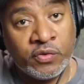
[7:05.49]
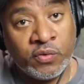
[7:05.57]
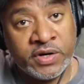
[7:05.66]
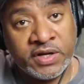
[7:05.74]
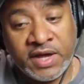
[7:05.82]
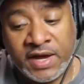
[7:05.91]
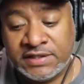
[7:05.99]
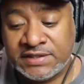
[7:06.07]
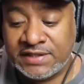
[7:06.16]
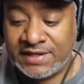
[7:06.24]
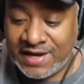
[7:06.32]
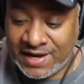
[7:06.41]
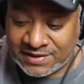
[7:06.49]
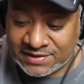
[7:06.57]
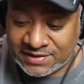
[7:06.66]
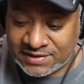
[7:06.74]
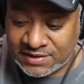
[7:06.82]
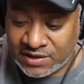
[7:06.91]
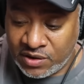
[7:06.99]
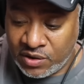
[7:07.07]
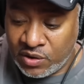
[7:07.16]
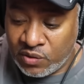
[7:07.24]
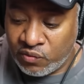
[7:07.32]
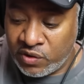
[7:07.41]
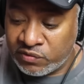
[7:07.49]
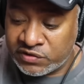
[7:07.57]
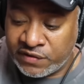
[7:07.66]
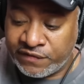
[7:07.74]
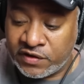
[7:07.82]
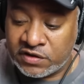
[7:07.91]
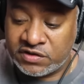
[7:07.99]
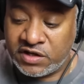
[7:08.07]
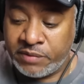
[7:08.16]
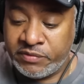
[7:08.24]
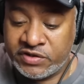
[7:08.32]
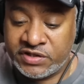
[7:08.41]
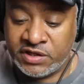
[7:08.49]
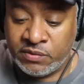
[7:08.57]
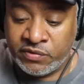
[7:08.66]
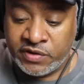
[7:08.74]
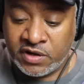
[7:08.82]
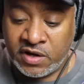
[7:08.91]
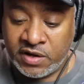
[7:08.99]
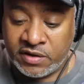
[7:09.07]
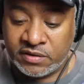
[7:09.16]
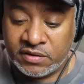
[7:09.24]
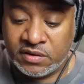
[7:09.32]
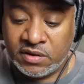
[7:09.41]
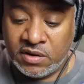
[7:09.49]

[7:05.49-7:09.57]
than one occasion? Yes. When was the first time you seen him with a gun?